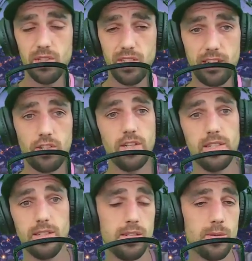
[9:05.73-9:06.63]
Actually, there
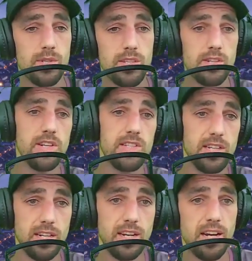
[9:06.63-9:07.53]
there was an
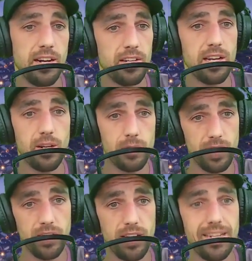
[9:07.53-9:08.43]
interesting article out there on
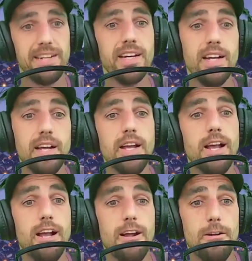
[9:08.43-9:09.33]
that.
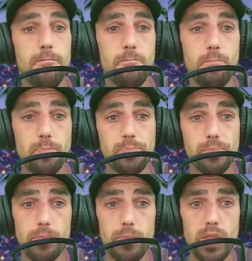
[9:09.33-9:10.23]
Um,
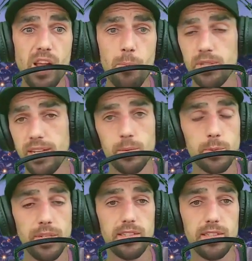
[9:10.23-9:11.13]
but that was
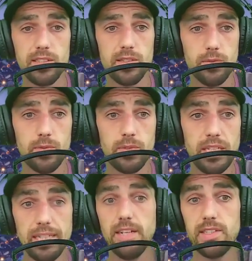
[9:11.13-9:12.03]
because of the
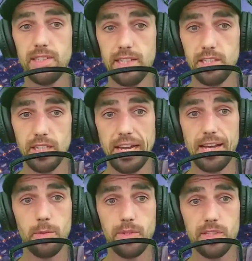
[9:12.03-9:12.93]
legalization of
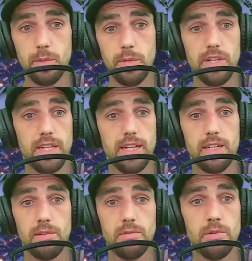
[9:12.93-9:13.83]
cannabis in America.
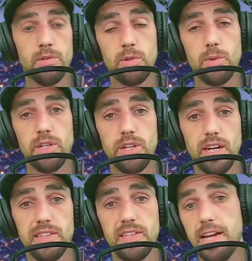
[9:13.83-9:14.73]
re- required less
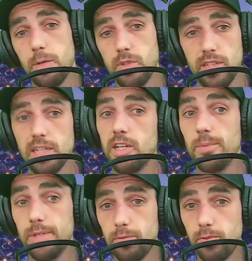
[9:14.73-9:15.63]
cannabis than coming
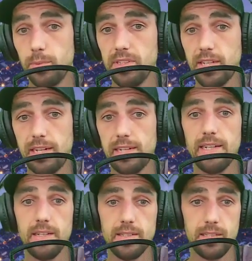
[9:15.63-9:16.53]
in from these
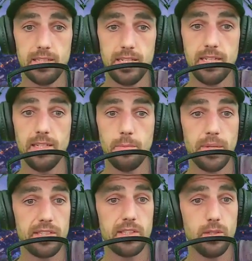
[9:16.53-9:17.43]
cartels in, in
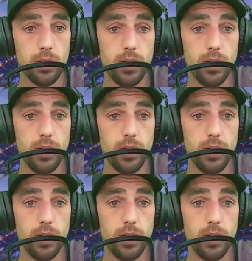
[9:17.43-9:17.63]
Mexico.